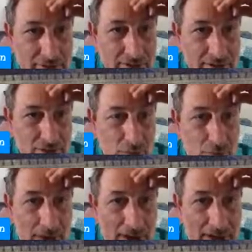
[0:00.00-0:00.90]

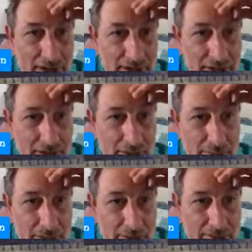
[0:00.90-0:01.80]
why Mount
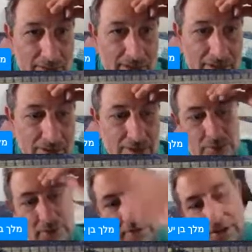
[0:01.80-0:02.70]
Seir was given
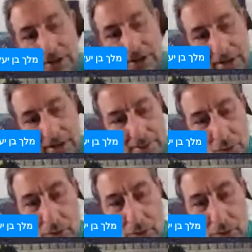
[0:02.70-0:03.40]
its name, or